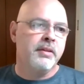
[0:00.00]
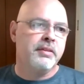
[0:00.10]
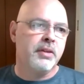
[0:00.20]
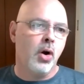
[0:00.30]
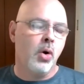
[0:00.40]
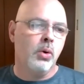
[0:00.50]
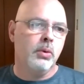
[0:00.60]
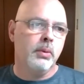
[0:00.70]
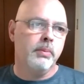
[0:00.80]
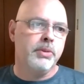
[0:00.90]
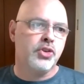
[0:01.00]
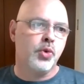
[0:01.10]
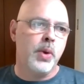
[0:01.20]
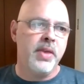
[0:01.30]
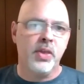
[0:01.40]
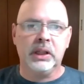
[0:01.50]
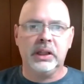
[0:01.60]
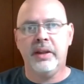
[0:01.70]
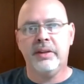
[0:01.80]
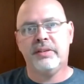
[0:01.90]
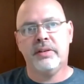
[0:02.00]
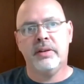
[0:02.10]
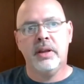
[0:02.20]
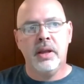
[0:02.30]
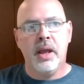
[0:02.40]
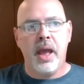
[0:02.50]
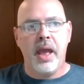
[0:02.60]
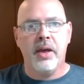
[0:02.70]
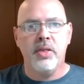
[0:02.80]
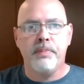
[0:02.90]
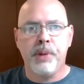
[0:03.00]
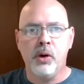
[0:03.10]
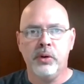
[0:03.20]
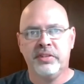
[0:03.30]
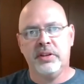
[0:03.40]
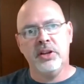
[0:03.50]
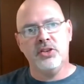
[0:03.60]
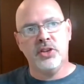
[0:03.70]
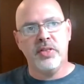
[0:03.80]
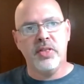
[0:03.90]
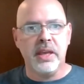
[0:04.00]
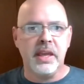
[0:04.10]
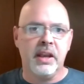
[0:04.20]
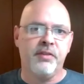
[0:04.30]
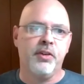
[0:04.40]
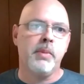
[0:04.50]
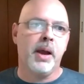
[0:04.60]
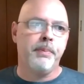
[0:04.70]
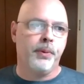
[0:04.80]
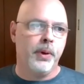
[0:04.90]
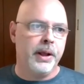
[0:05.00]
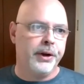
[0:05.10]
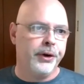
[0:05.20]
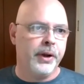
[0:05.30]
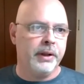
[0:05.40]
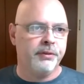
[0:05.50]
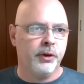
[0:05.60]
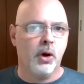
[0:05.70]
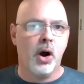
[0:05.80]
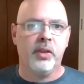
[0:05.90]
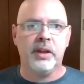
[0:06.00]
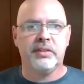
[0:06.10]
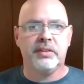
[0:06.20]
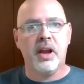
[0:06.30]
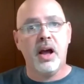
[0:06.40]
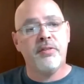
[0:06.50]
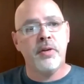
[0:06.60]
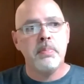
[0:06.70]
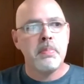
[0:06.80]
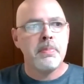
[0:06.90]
So between the list and the postage and the ink for my printer and for all that stuff,